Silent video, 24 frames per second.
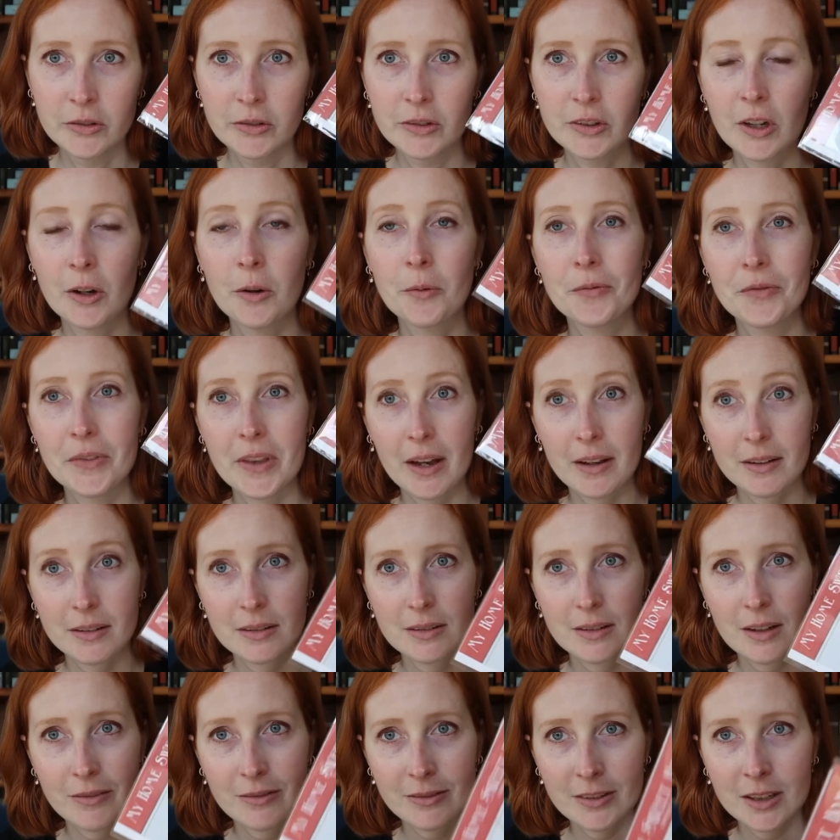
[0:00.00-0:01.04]
So that's
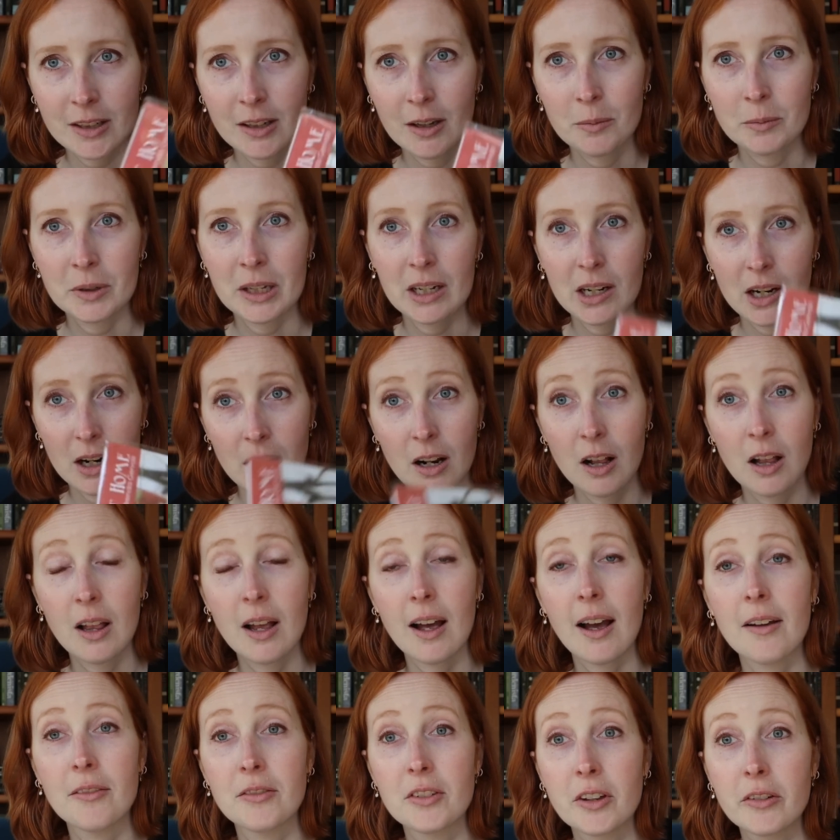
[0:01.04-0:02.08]
definitely coming, and I'll
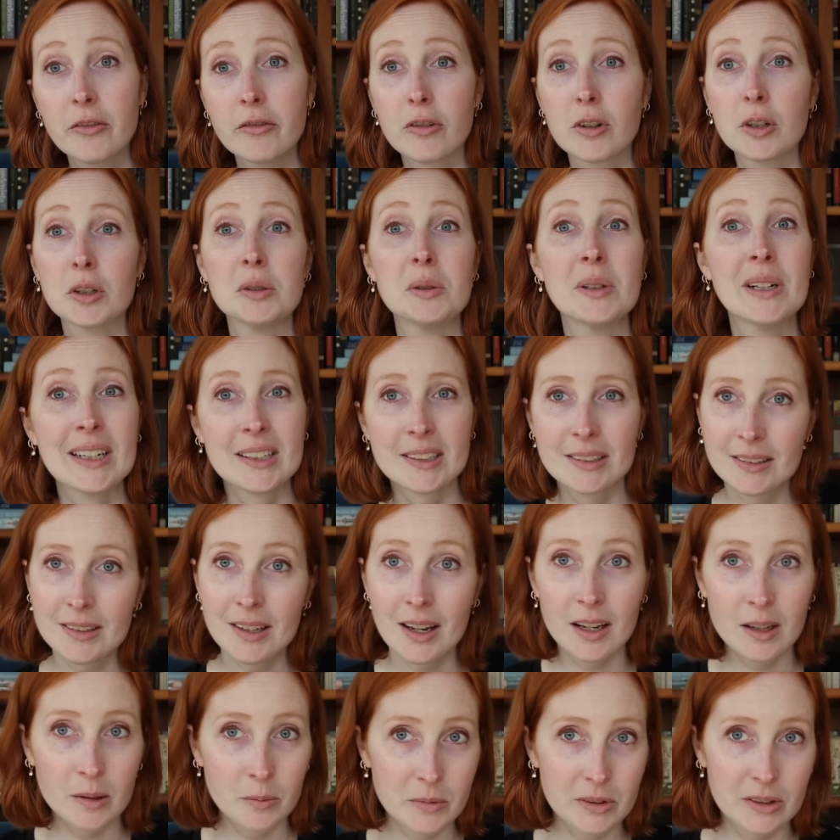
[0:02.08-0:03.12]
have that for you next
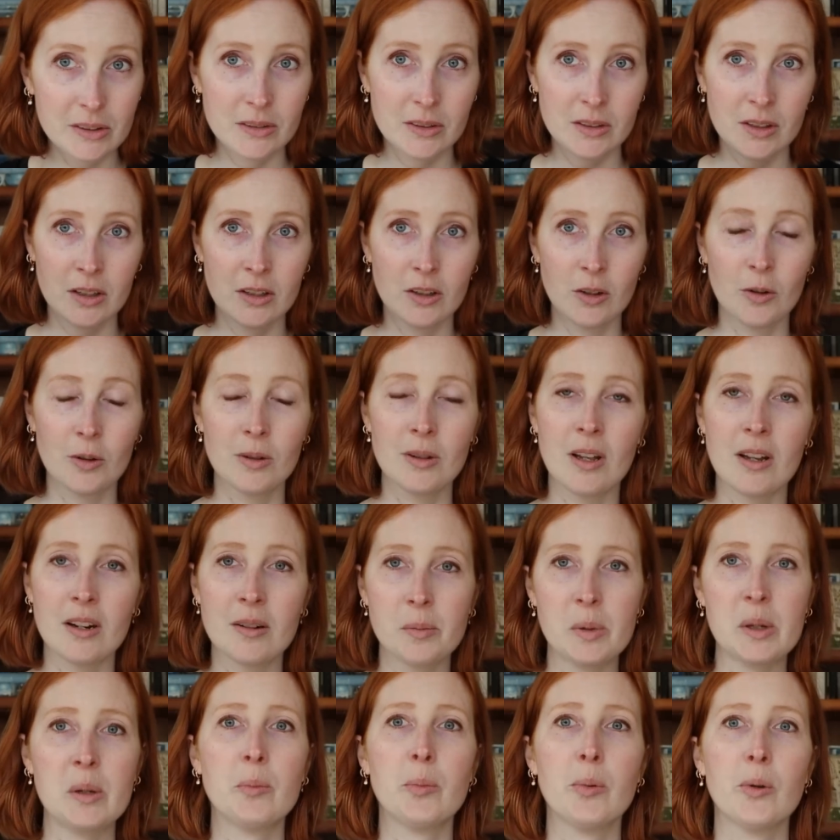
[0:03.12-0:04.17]
time, since I know a lot
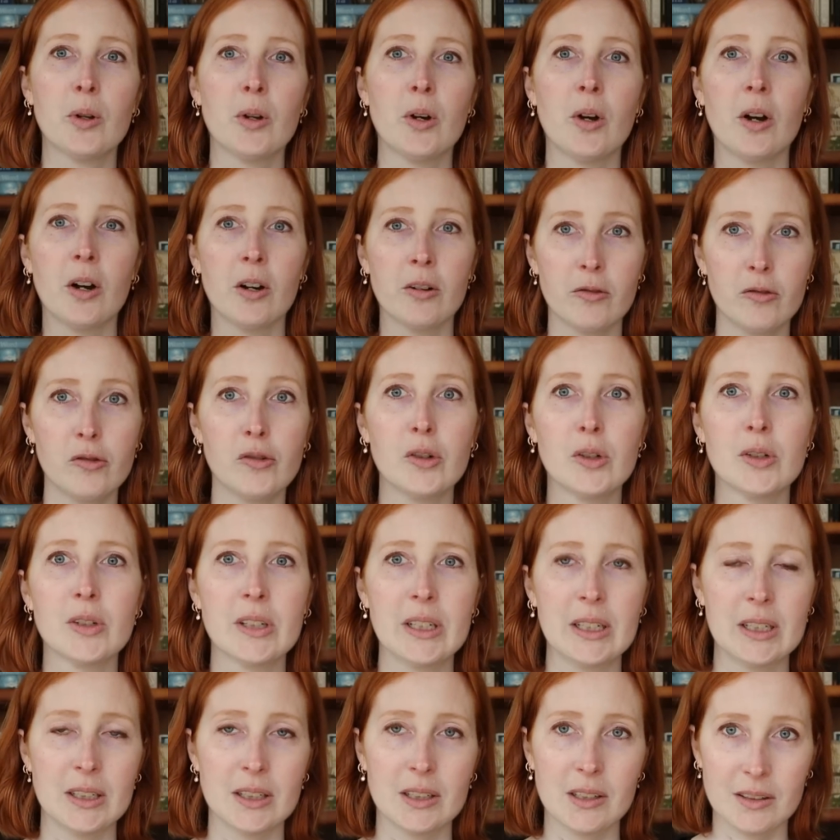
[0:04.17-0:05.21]
of people are full
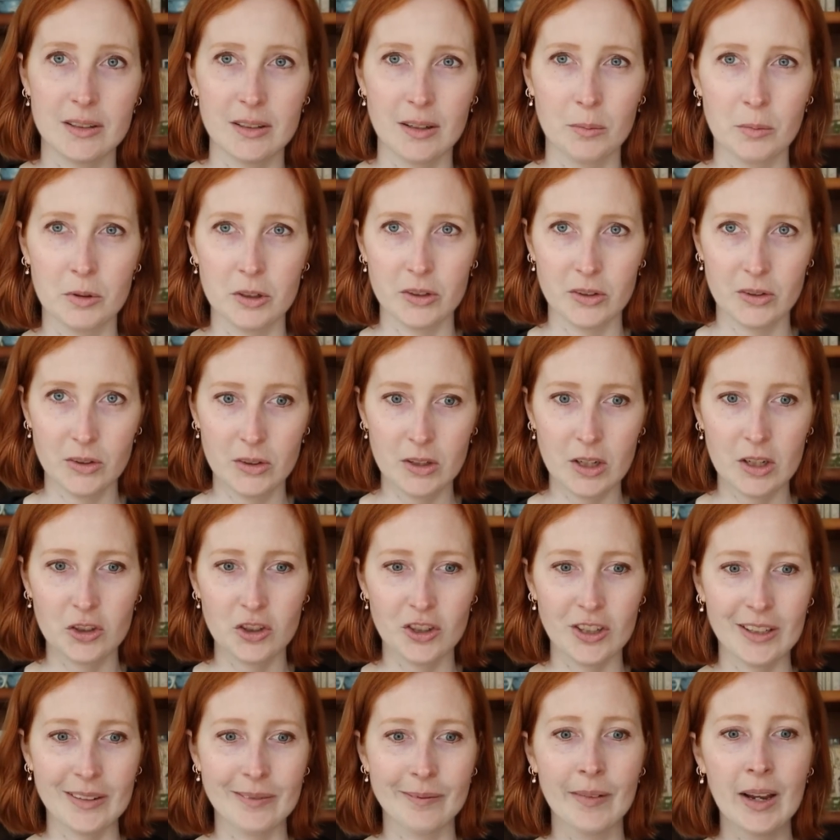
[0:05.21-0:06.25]
into summer
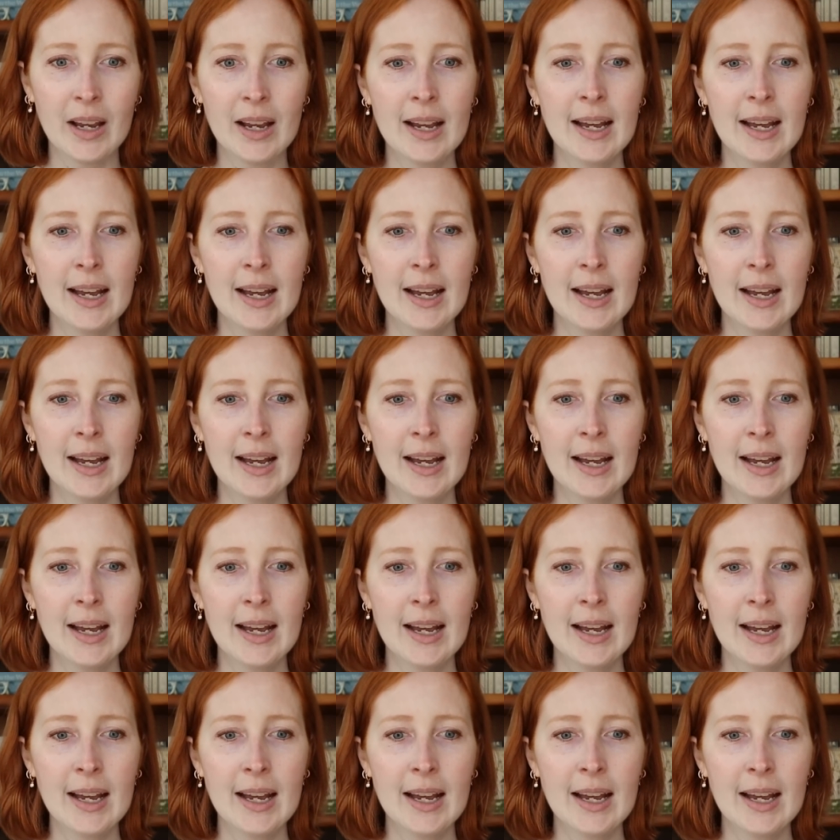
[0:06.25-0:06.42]
stitching.